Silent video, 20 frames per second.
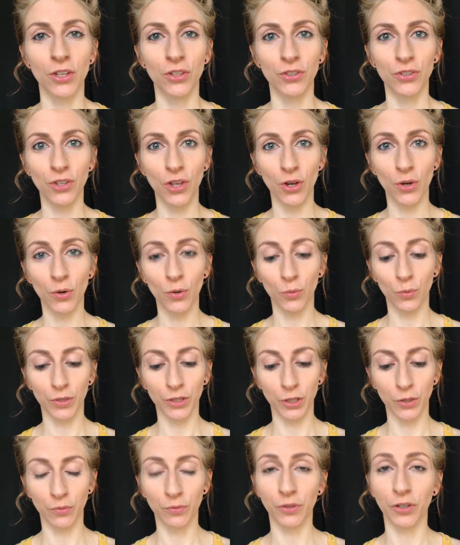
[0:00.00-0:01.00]
So when
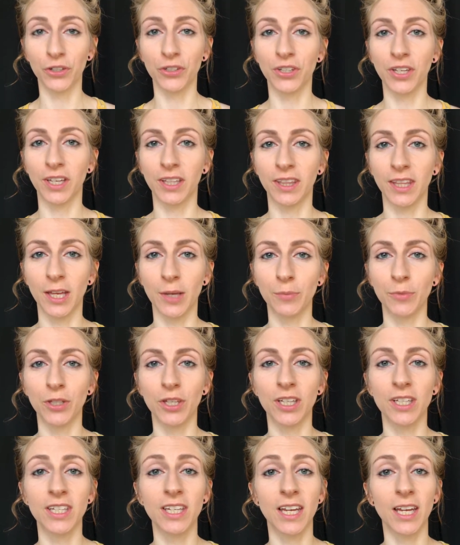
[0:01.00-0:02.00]
you first get them, you
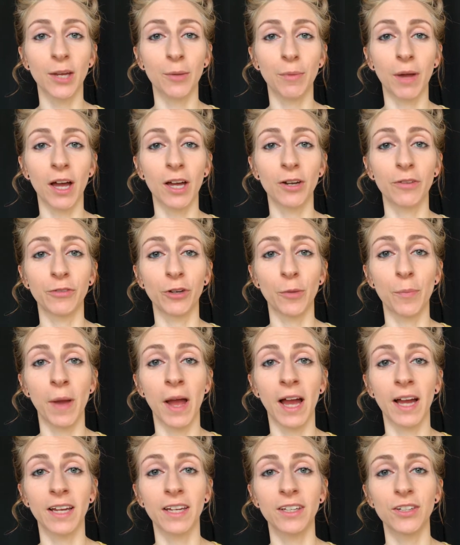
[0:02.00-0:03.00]
can take them out of your
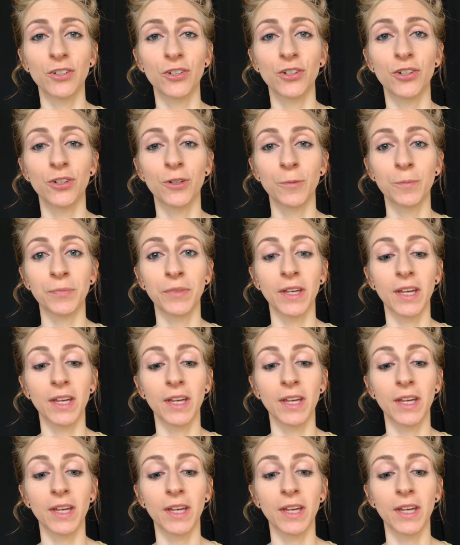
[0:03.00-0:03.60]
package